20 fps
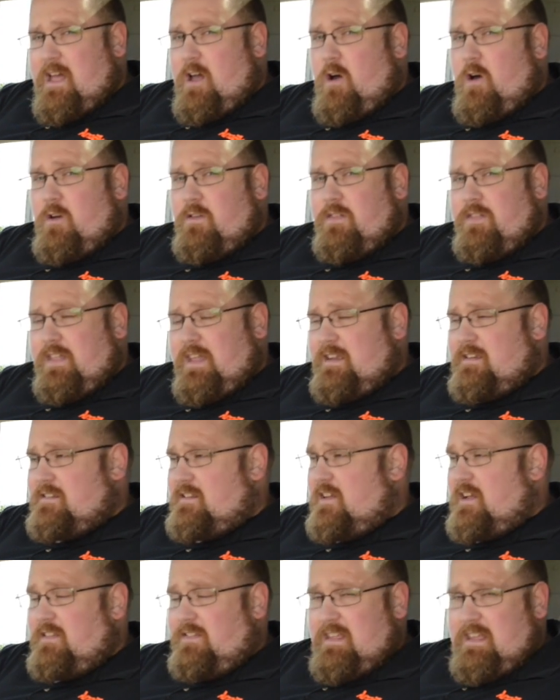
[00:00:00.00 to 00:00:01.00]
that on
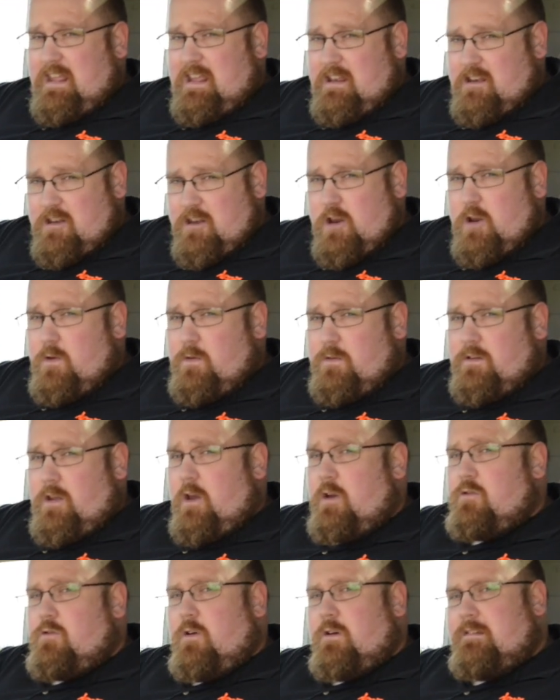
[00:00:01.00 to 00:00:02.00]
things like the new
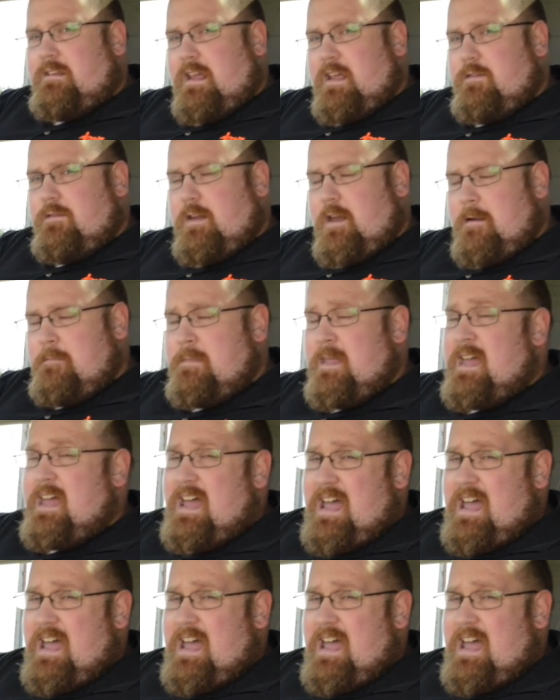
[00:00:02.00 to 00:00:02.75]
Skoda Octavia